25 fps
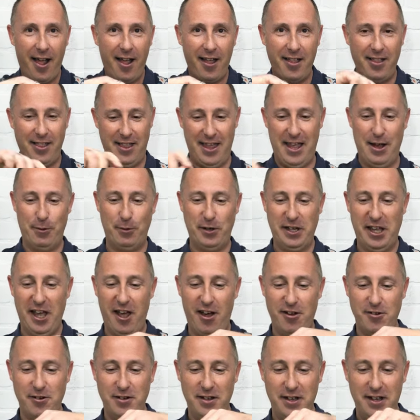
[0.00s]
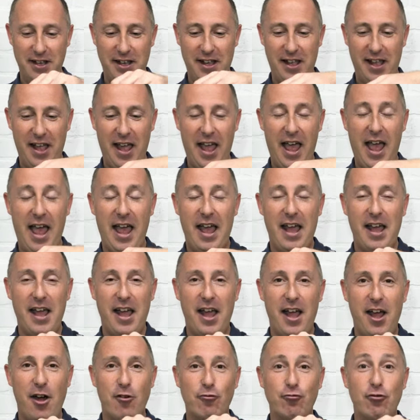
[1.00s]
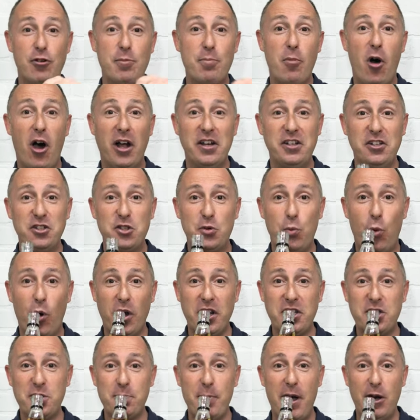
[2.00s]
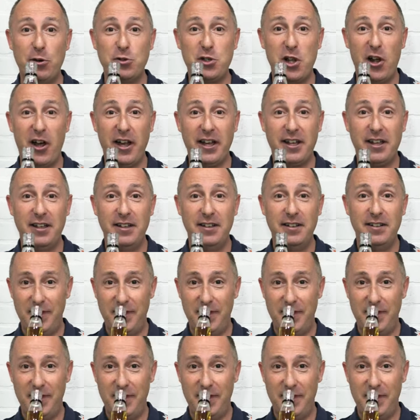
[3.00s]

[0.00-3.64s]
There we go. Remind us what it smells like.